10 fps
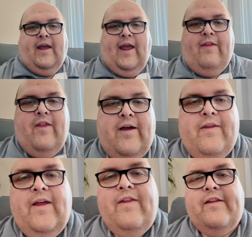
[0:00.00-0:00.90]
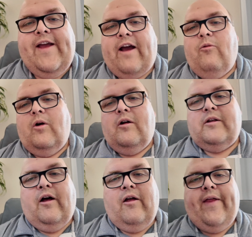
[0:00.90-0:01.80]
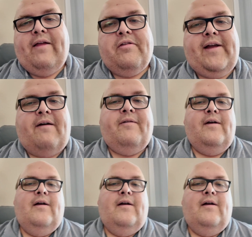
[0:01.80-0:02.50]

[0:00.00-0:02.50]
in the tech world, all that stuff,